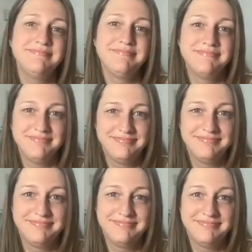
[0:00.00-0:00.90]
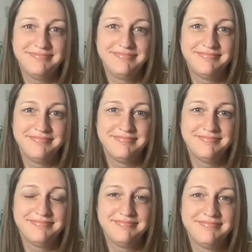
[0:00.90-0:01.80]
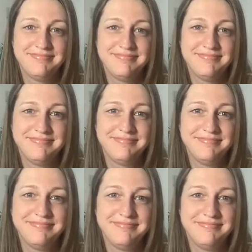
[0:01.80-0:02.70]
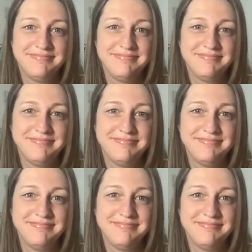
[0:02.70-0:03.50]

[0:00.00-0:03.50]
(not speaking)